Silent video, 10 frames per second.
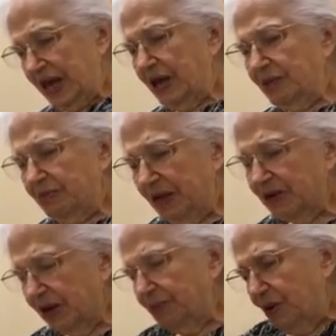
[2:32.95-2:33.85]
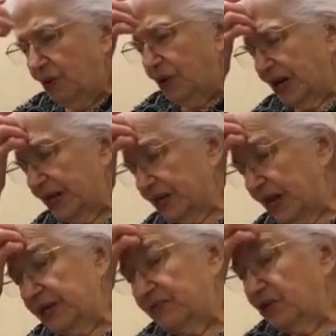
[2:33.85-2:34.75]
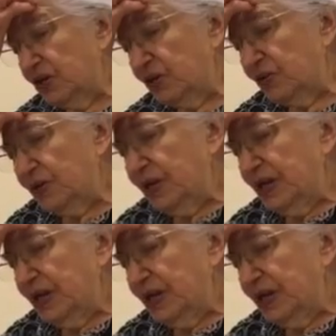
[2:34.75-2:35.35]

Yeah, my Grandpa Wyatt, I never knew.